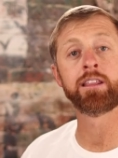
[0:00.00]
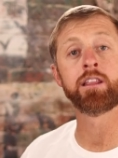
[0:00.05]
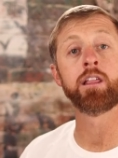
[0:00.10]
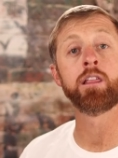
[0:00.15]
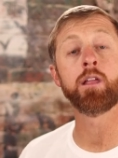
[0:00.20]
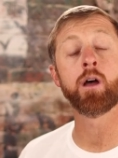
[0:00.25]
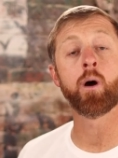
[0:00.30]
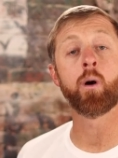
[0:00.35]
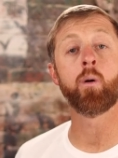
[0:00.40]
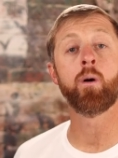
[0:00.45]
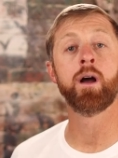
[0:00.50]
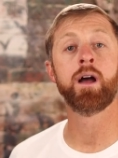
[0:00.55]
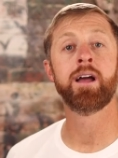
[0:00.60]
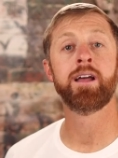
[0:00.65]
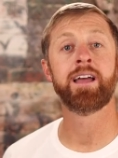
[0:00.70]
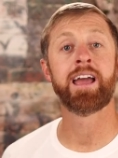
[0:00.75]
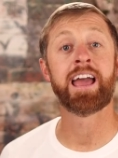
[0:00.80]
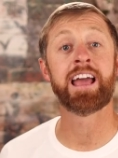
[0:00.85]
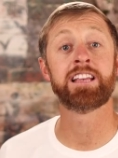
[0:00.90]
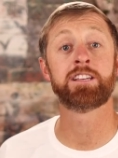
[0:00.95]
in the note,
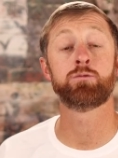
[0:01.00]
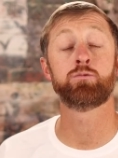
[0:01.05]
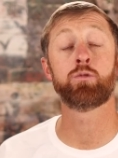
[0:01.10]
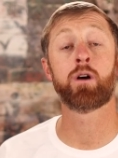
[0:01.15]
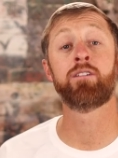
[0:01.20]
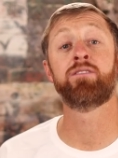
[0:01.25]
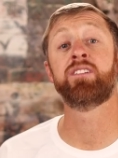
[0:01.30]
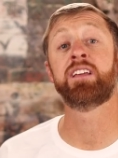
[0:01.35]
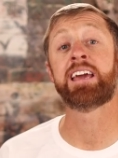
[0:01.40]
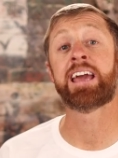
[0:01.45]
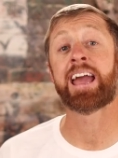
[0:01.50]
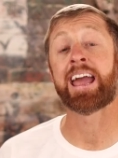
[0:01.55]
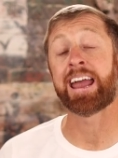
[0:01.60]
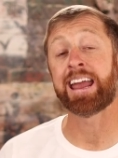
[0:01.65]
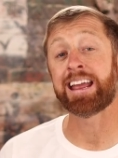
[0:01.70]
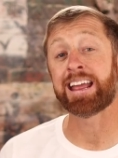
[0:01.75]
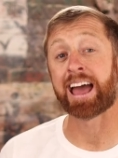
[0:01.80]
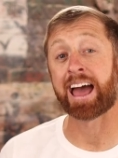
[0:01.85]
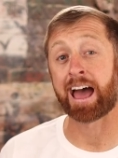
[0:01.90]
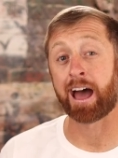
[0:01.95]
is roughly
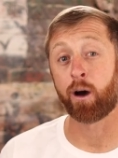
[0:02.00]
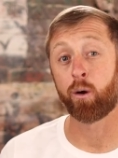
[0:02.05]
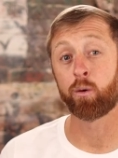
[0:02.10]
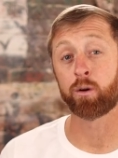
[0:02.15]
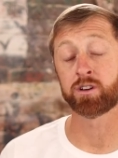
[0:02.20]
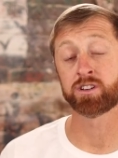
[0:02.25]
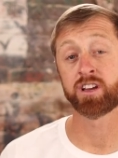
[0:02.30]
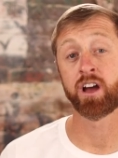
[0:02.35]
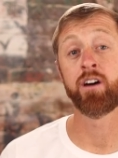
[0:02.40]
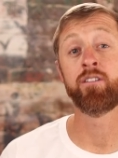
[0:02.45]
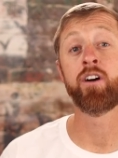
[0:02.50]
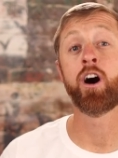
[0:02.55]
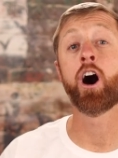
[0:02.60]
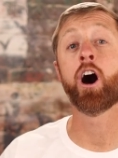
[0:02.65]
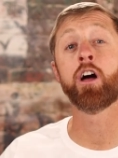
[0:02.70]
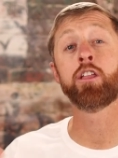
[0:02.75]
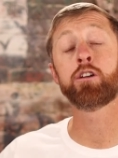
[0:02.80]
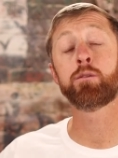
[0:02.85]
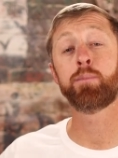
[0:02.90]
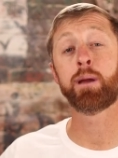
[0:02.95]
eight hours of
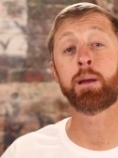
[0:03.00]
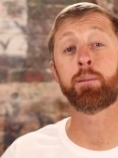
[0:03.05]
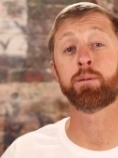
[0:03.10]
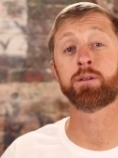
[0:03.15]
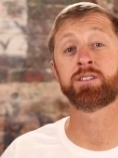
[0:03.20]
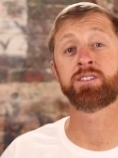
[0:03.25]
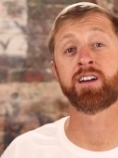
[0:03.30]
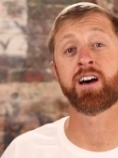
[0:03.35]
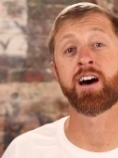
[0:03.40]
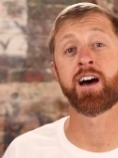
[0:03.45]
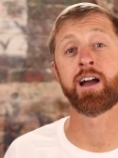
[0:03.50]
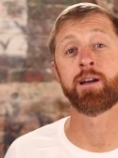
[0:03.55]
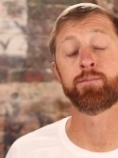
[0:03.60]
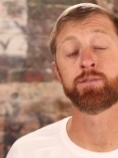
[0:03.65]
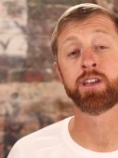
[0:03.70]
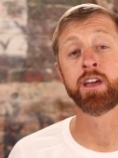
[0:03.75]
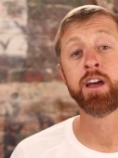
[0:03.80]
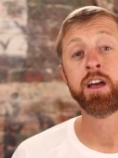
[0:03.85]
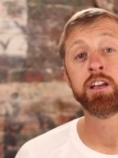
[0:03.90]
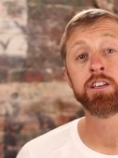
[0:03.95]
other people's times.